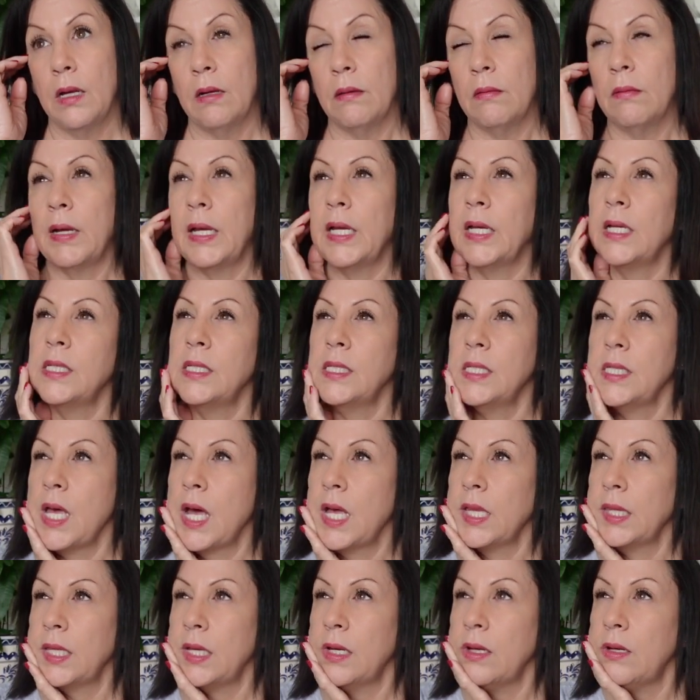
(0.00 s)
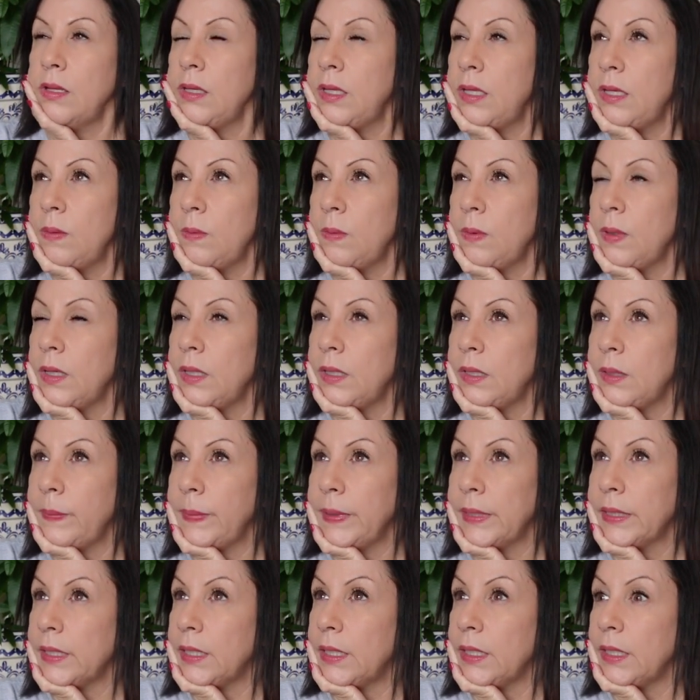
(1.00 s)
Wait, is that the only one? Let
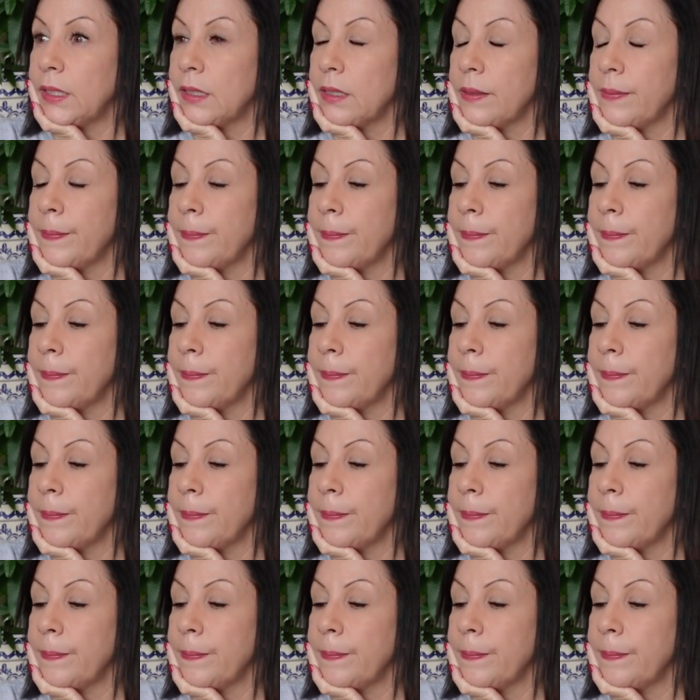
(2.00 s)
me think.